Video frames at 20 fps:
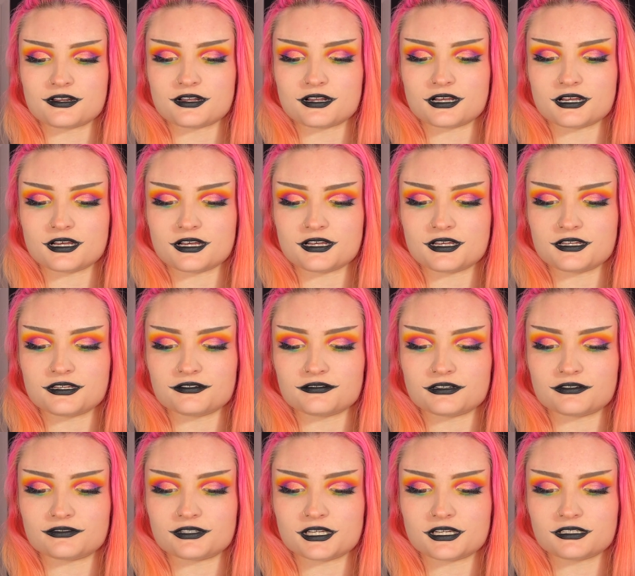I
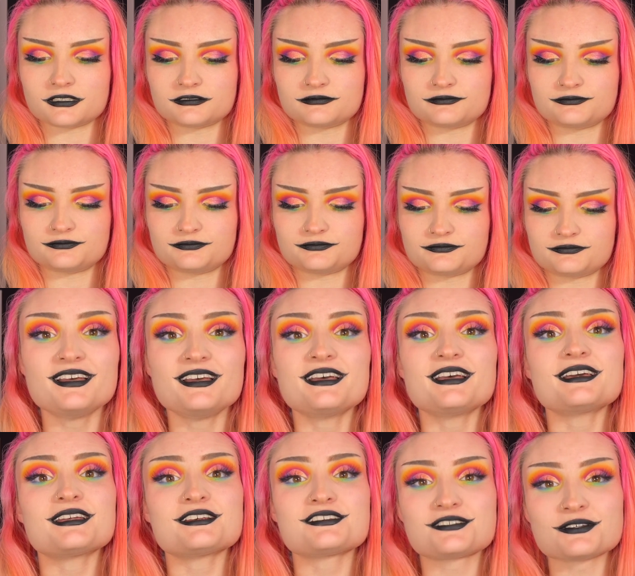love that.
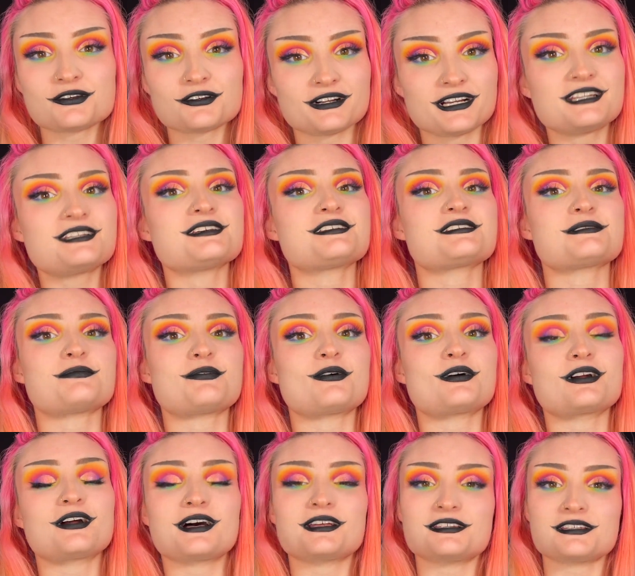It is so great to
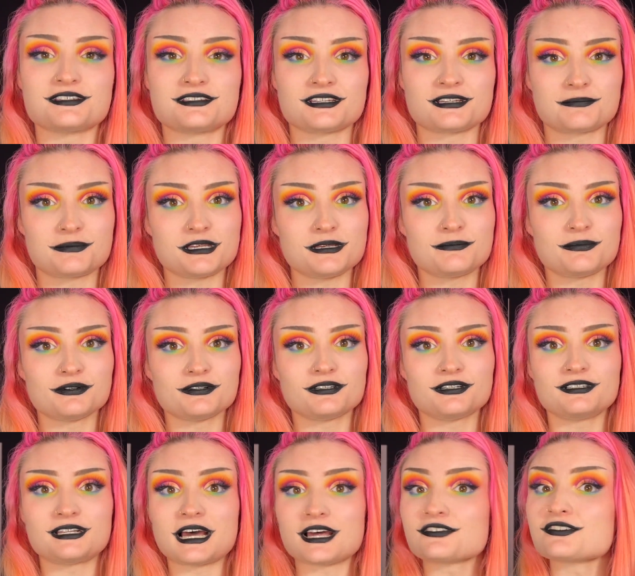support autistic
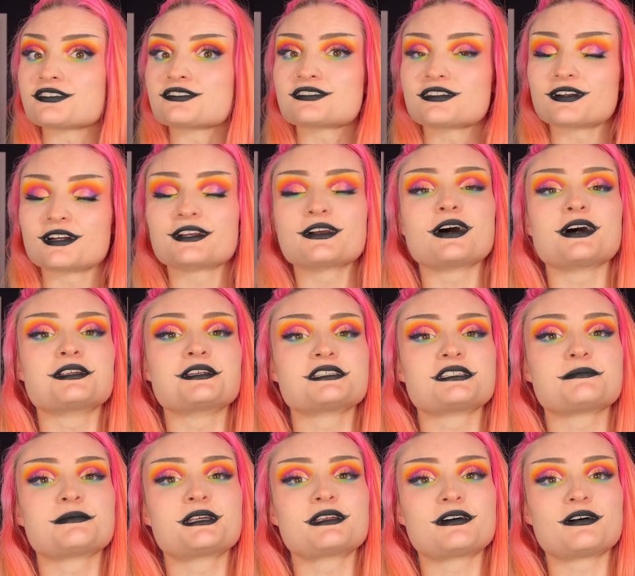people, not just during
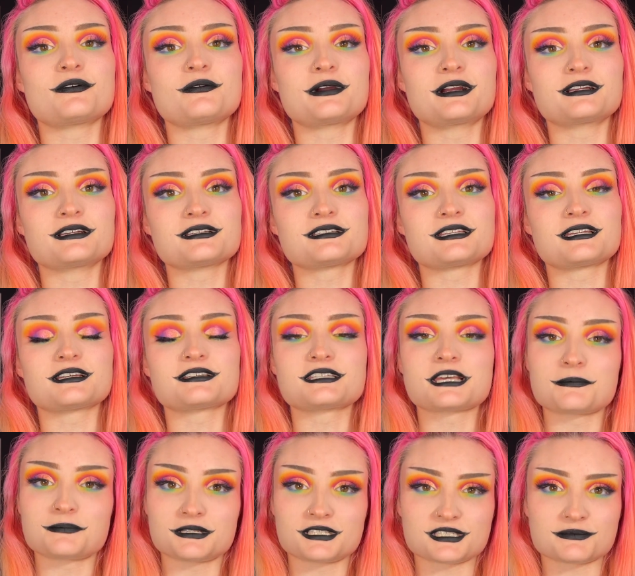Autism Awareness and
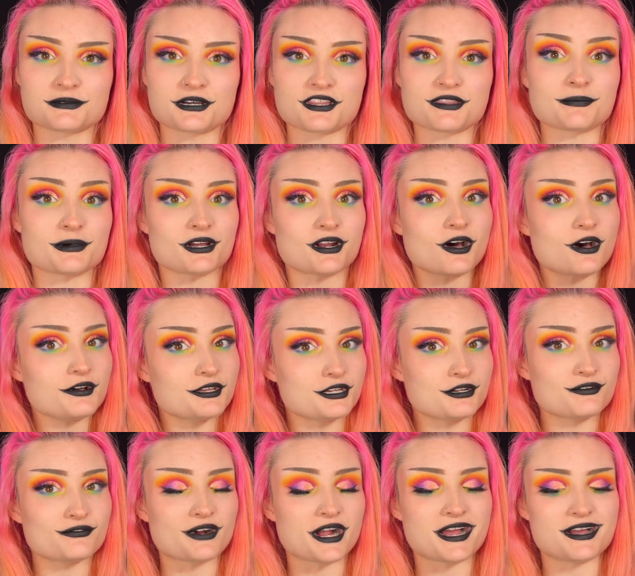Acceptance Month, but all
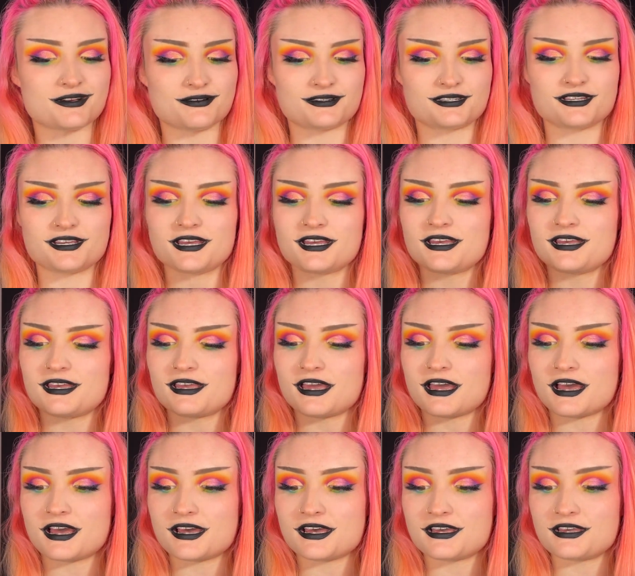year round.
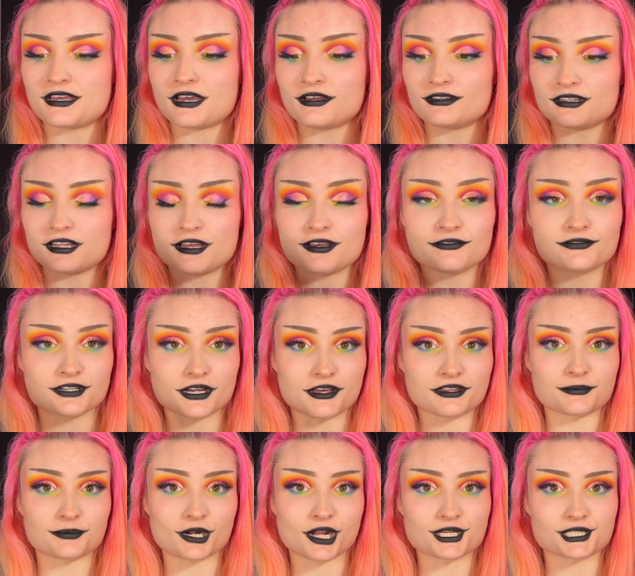I loved all
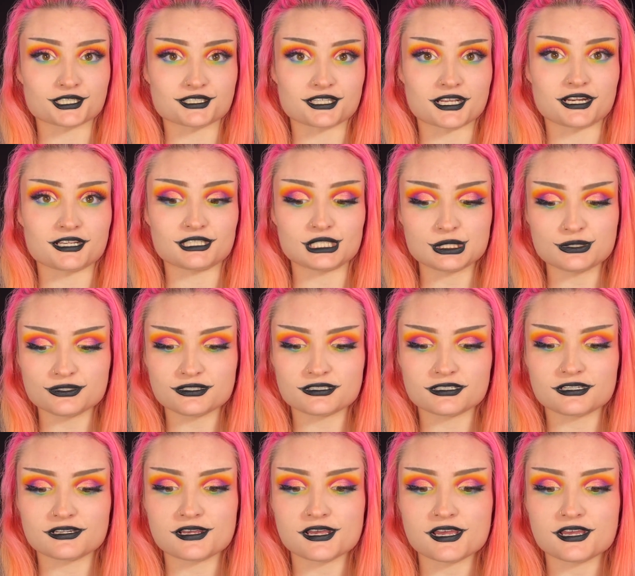the products that I used
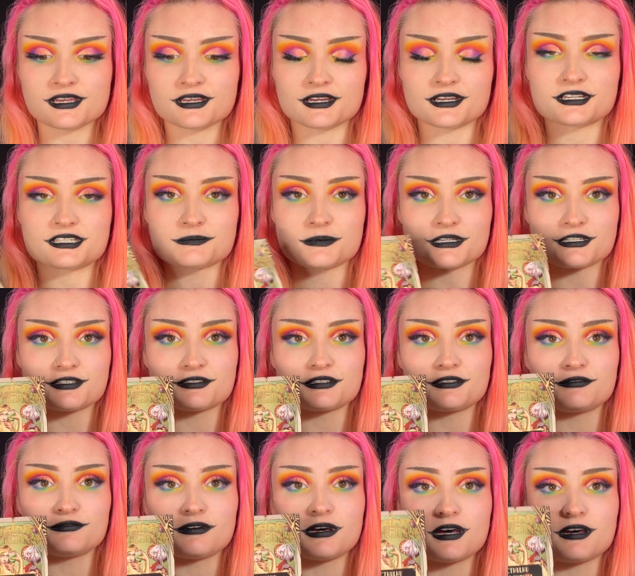today. I
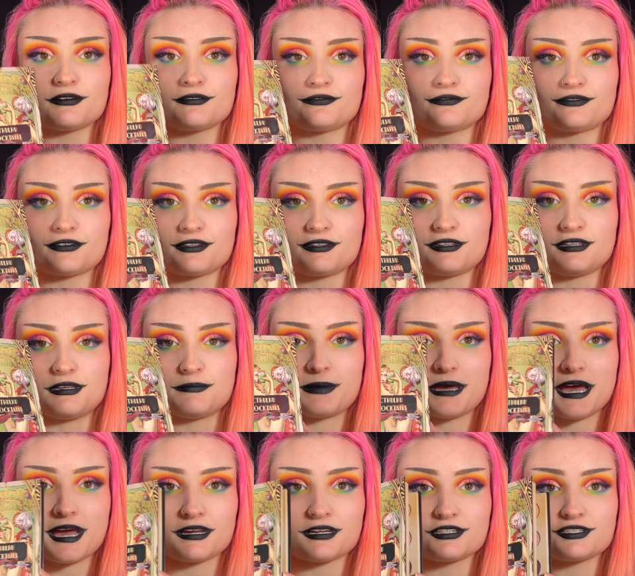especially love the
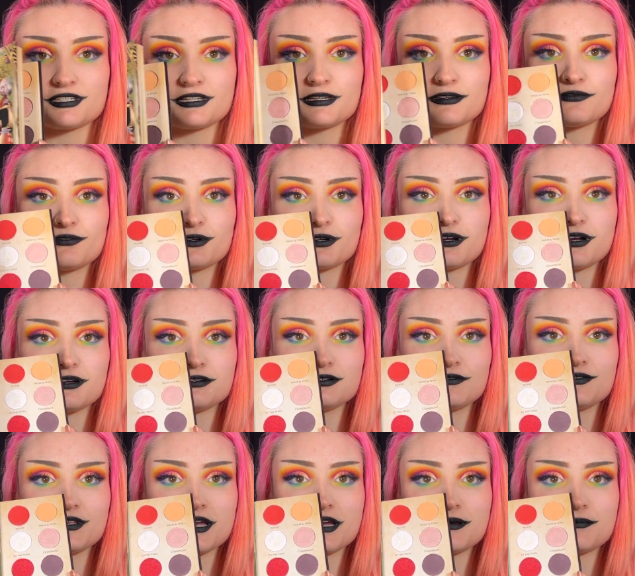packaging for all
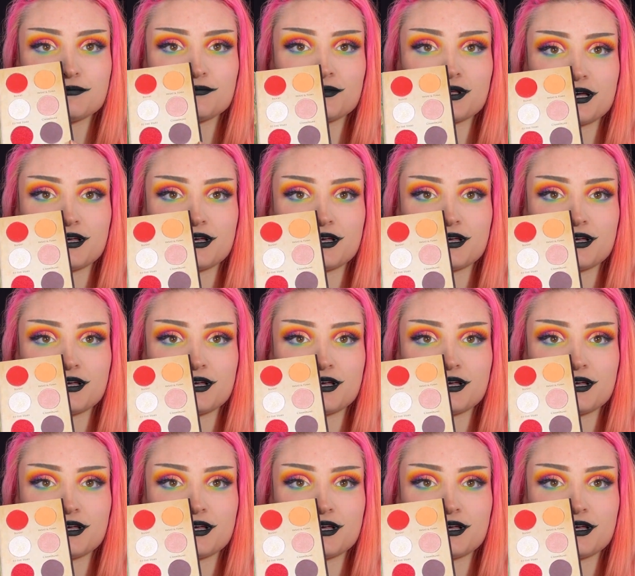of them.